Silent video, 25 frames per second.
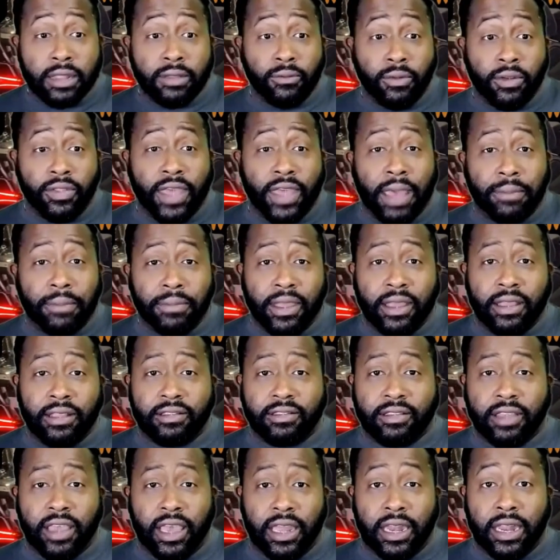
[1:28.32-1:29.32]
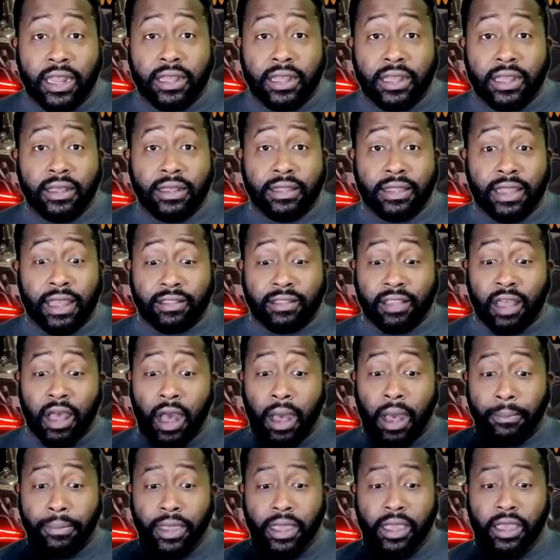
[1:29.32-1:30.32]
with that being said, let's
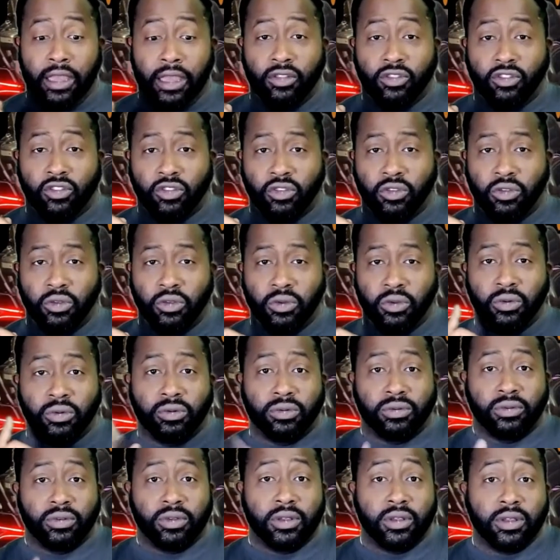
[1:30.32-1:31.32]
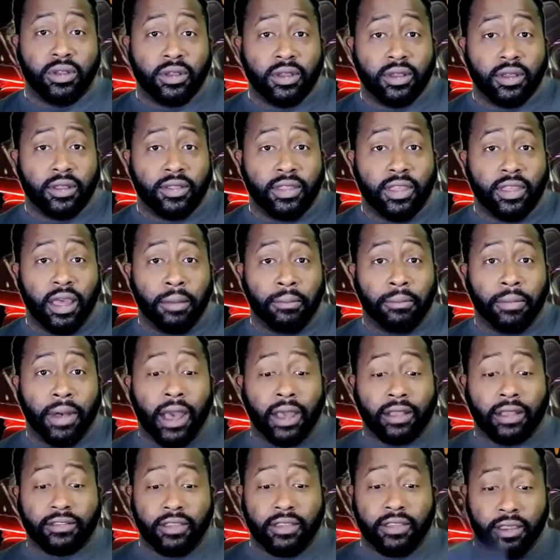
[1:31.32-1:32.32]
hop into the
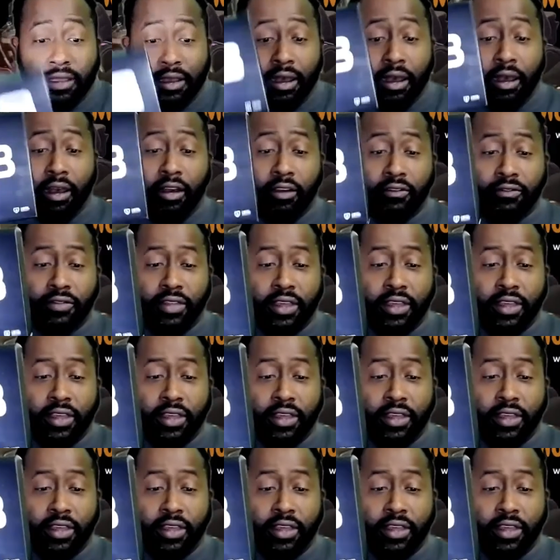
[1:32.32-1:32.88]
unboxing of